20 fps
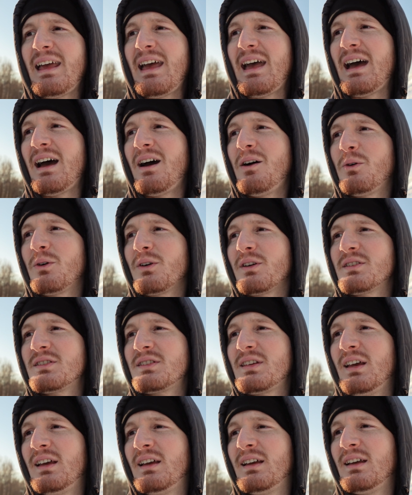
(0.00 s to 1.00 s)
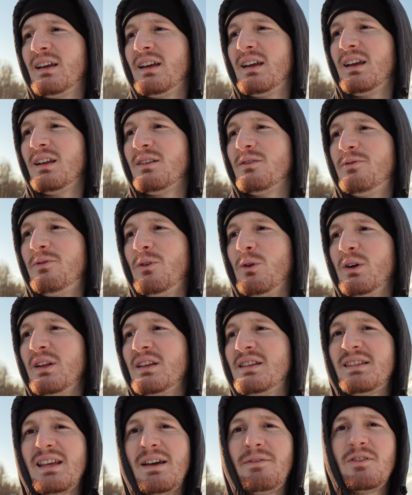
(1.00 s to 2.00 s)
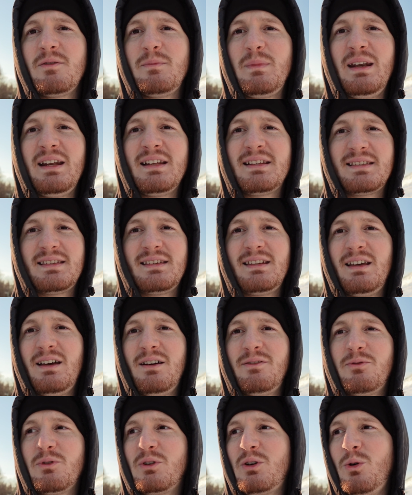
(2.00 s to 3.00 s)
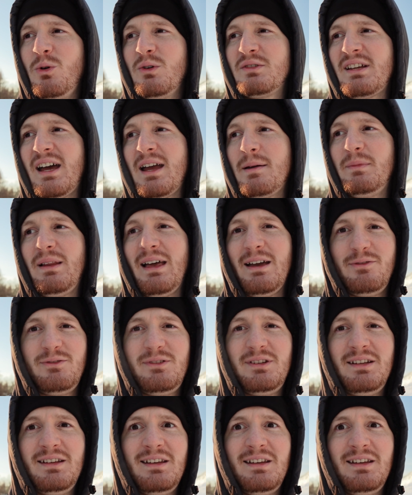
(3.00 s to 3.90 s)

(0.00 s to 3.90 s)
hours and 47 minutes of record time left.